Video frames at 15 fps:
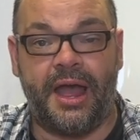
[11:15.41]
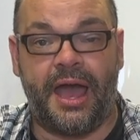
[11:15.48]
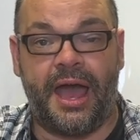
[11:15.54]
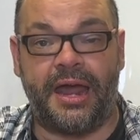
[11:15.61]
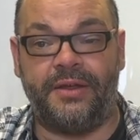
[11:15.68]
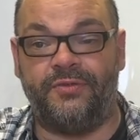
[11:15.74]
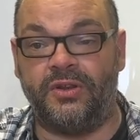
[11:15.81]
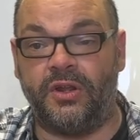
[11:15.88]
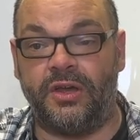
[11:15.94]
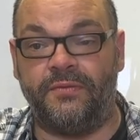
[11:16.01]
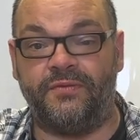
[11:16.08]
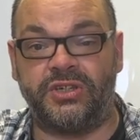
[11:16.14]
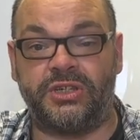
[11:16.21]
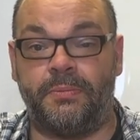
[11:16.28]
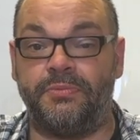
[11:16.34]
And if you're looking
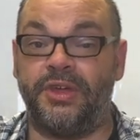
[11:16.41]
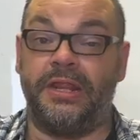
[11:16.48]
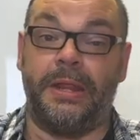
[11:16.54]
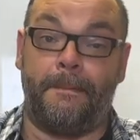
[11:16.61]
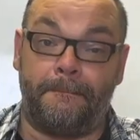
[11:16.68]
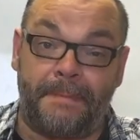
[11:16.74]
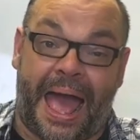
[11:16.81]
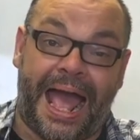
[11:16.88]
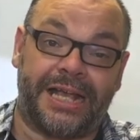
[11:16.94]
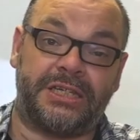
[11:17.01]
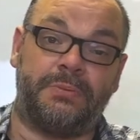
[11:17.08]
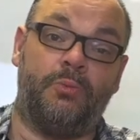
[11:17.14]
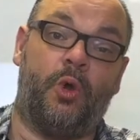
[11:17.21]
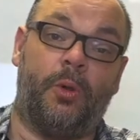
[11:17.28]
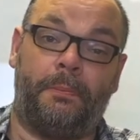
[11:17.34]
for something that packs
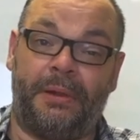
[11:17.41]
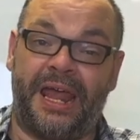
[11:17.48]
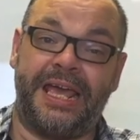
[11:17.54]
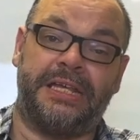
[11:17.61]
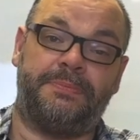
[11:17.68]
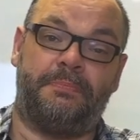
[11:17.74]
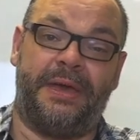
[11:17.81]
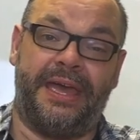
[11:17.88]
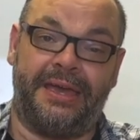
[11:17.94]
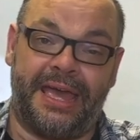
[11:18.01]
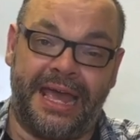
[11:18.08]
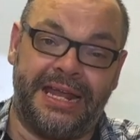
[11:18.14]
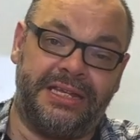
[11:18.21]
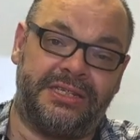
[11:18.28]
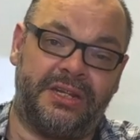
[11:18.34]
small, plays big,
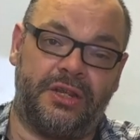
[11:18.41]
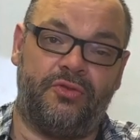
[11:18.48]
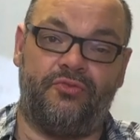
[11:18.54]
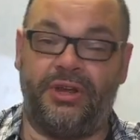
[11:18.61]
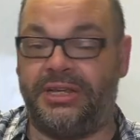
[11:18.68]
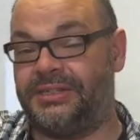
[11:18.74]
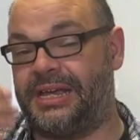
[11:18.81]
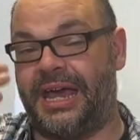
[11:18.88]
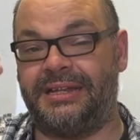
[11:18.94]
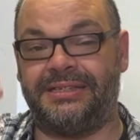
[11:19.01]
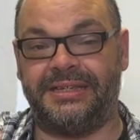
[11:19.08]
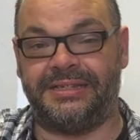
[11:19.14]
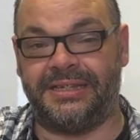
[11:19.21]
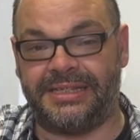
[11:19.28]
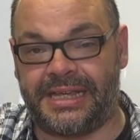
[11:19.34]
instantly resets,
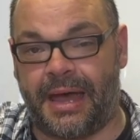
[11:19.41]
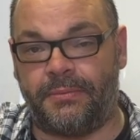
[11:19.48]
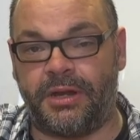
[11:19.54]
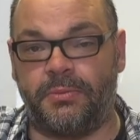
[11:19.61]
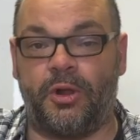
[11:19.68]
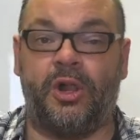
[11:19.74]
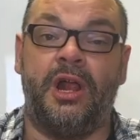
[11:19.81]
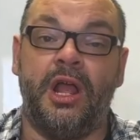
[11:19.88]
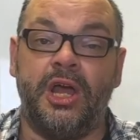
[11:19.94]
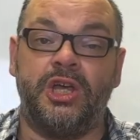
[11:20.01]
is examinable,